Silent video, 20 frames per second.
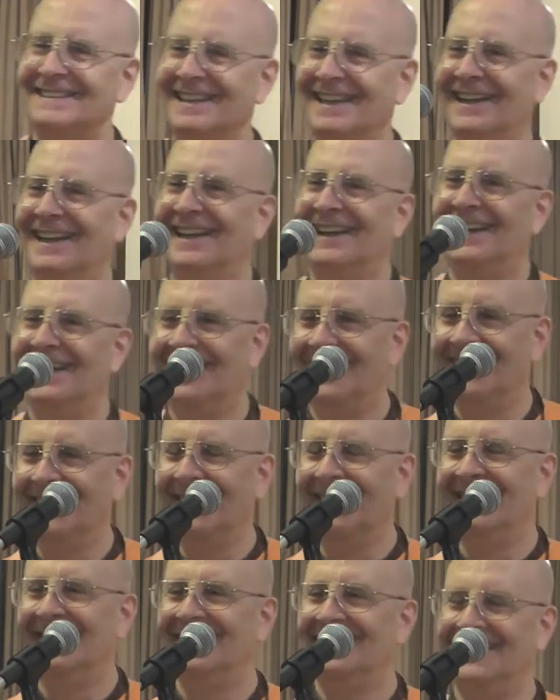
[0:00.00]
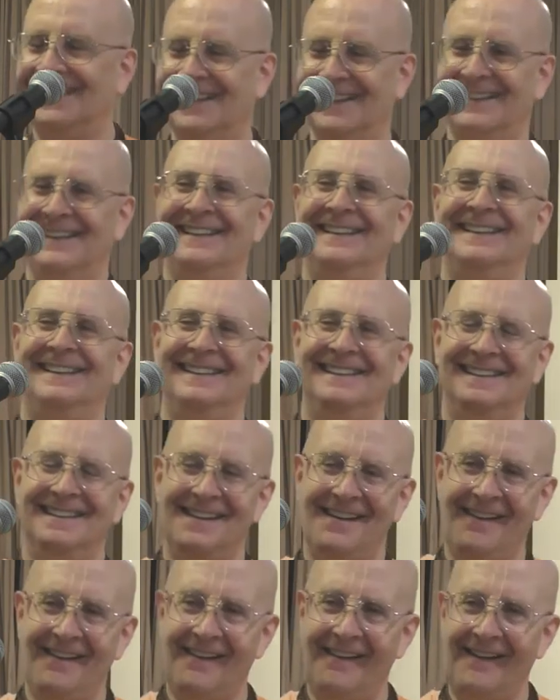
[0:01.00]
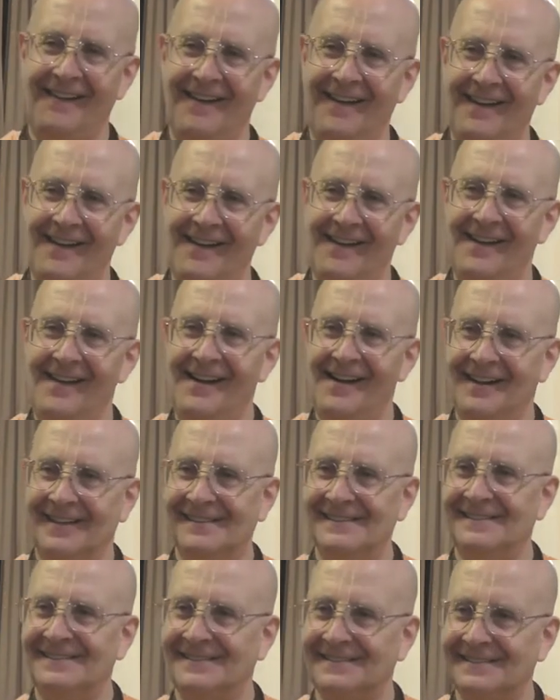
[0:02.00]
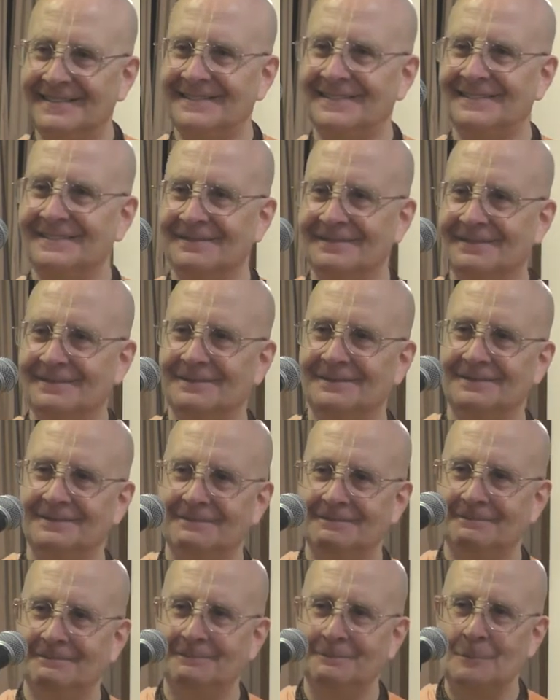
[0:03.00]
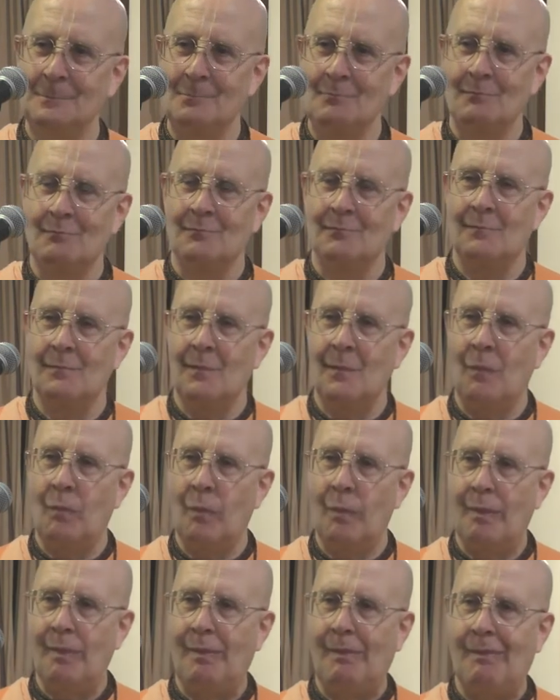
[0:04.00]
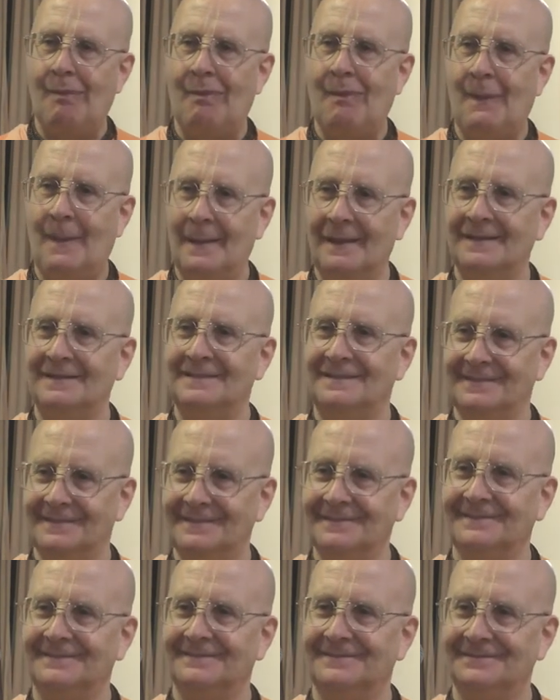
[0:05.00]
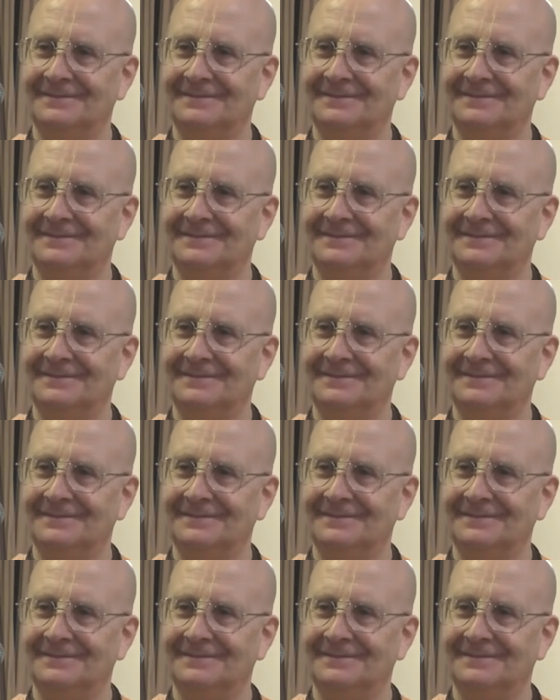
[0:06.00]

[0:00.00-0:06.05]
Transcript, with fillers: are in my heart, and your compassion, and your wisdom, and your love. So thank you.